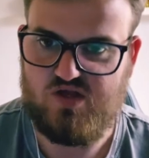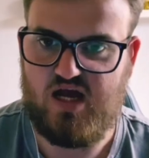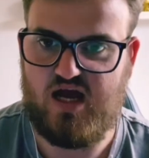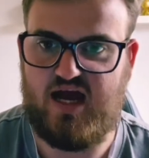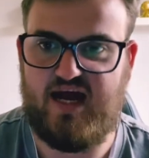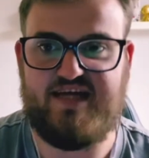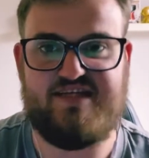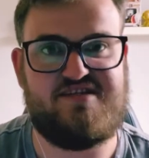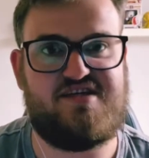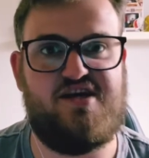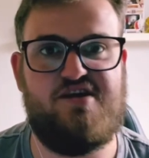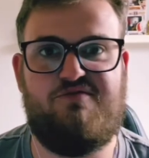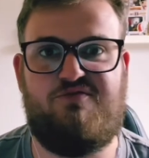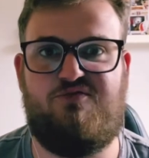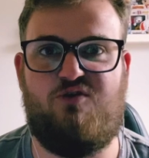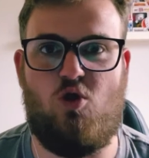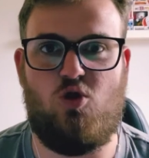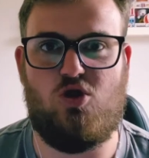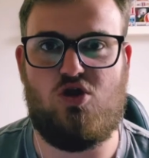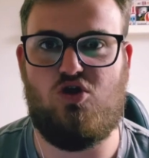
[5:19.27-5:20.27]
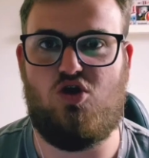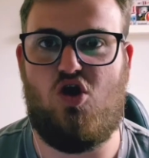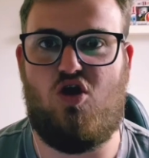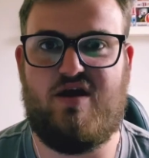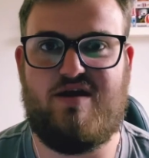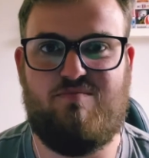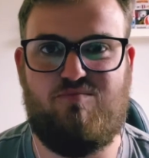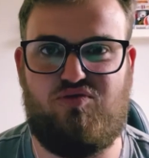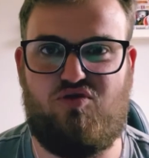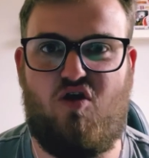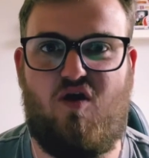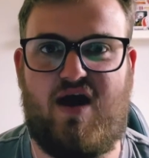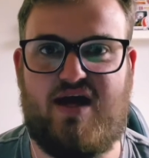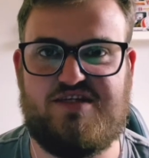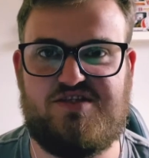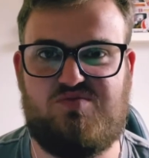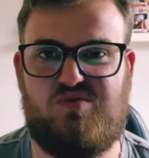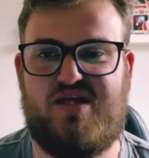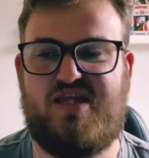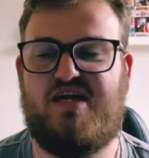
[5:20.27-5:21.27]
is going to fall a lot in
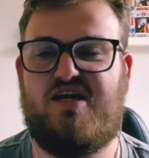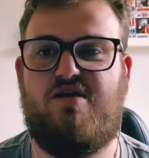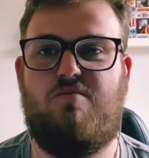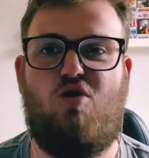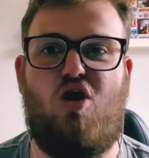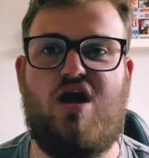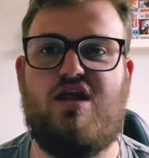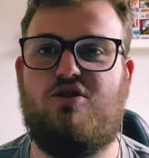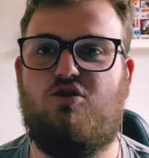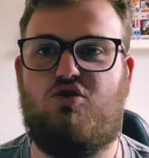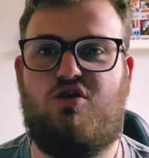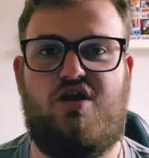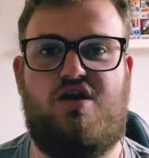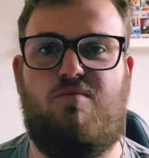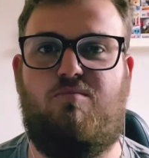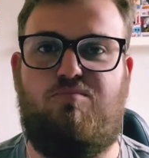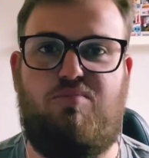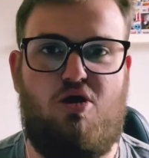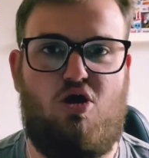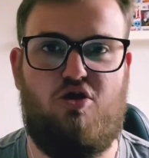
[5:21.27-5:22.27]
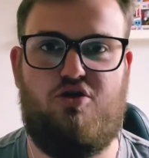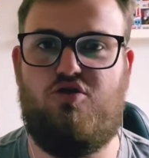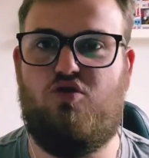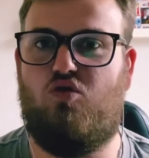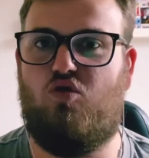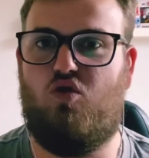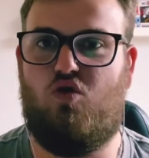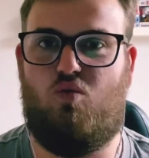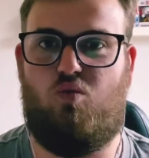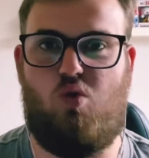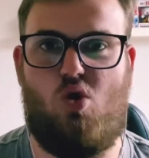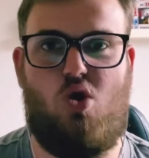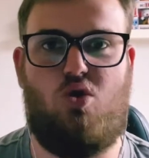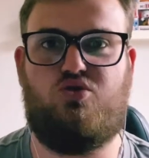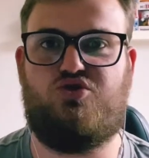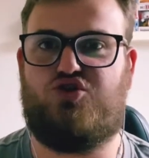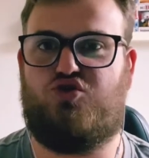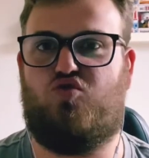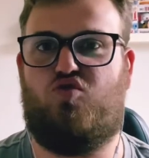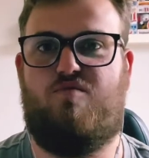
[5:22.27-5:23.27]
price. Whether you might look at a Bont or a
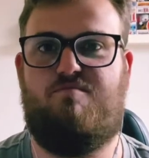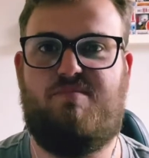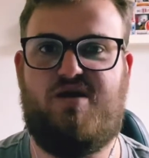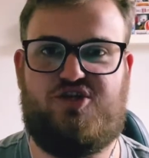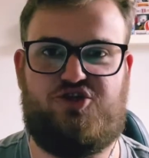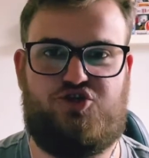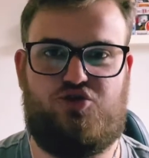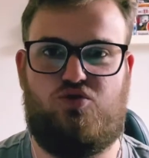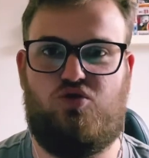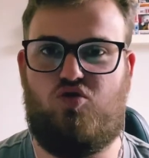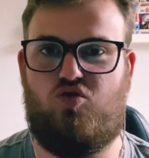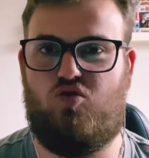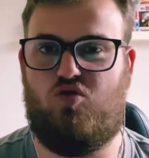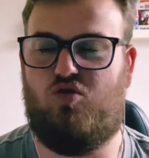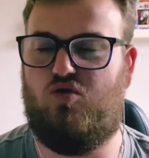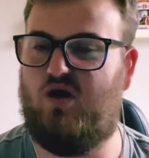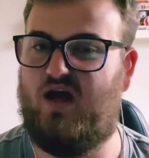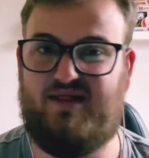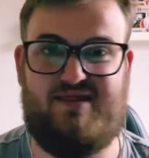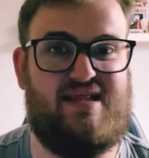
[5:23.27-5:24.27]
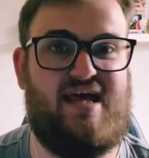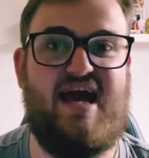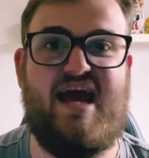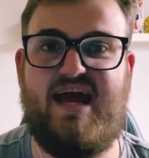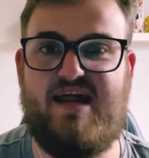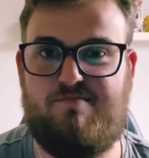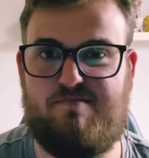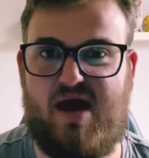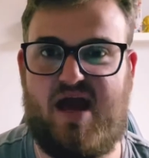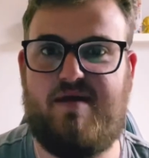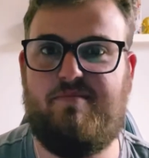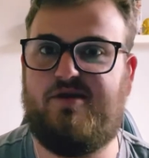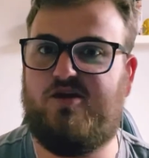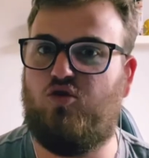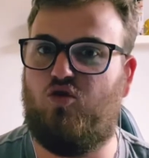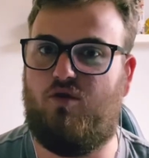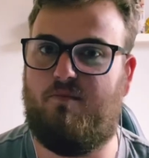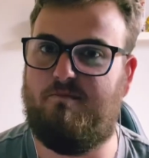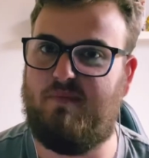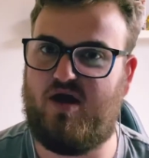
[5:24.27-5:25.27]
Walsh or a Mitchell or a Laird maybe
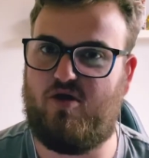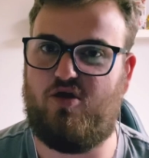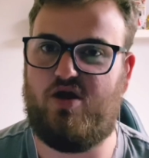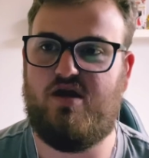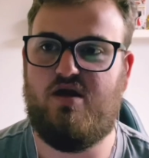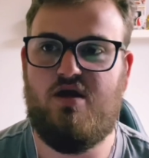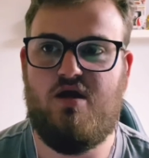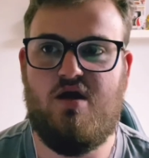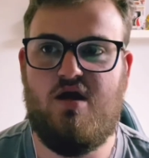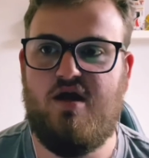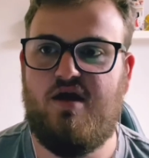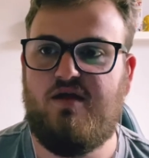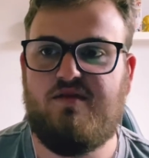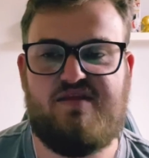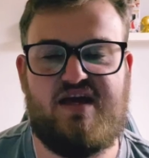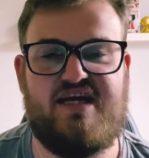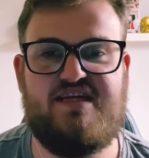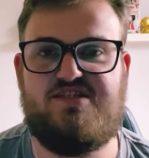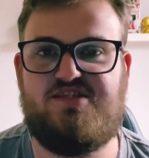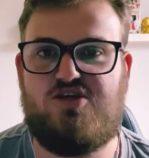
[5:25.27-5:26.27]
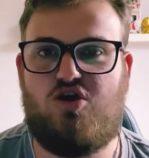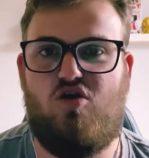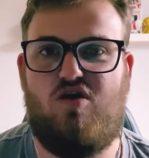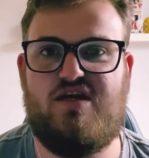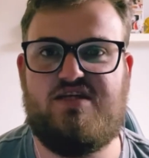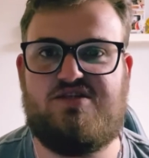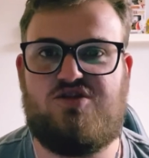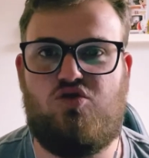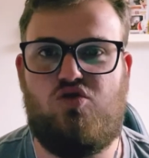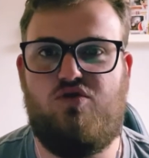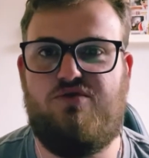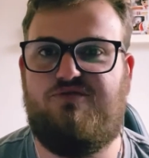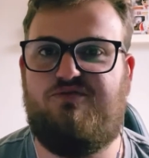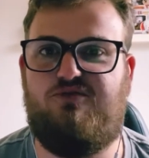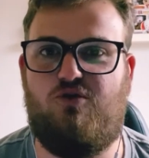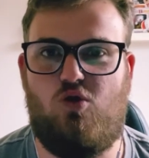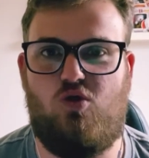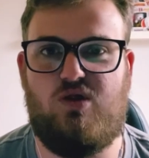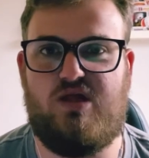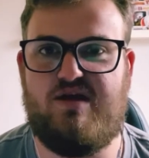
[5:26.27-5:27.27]
or a Merritt, these guys could
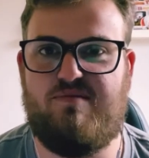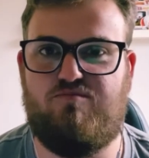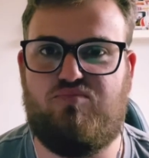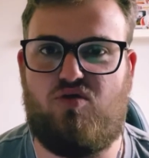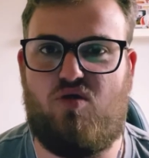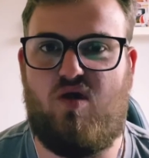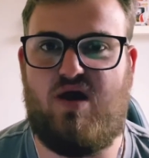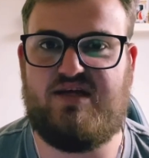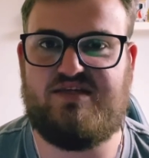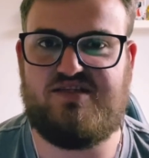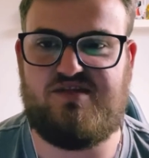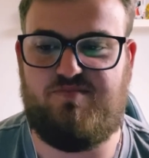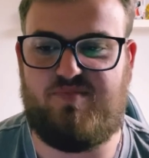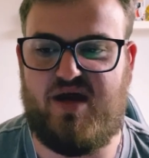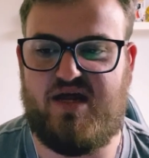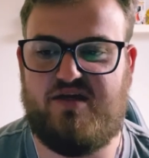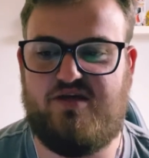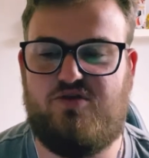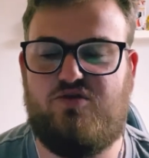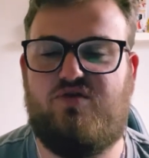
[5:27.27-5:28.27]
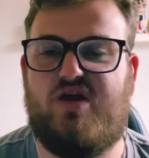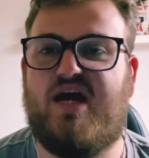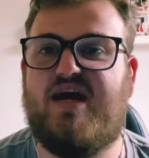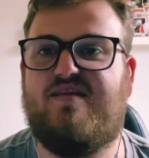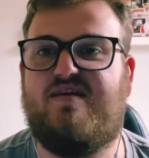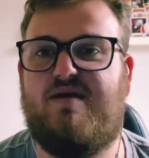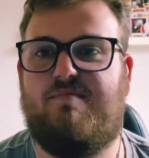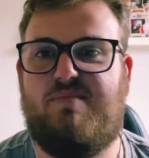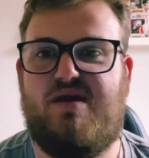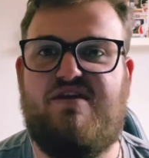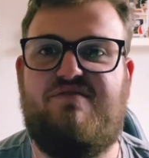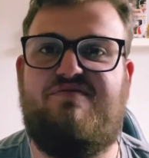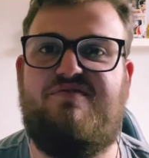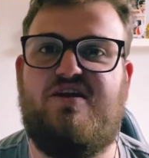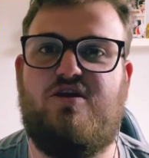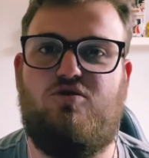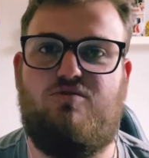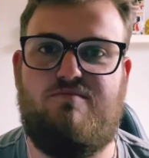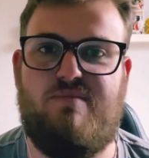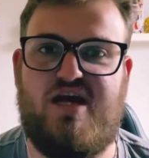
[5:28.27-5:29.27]
fall in price depending on how their
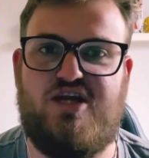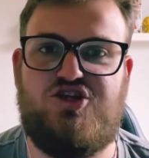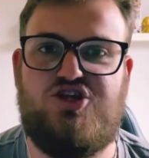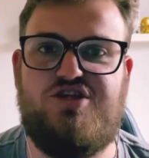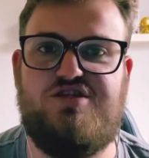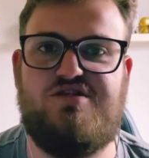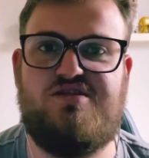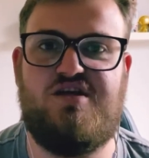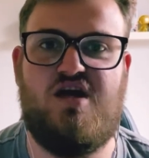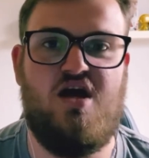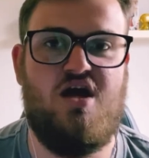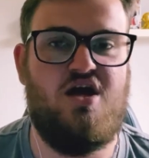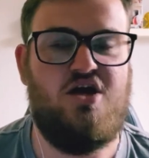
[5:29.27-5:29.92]
midfield meshes.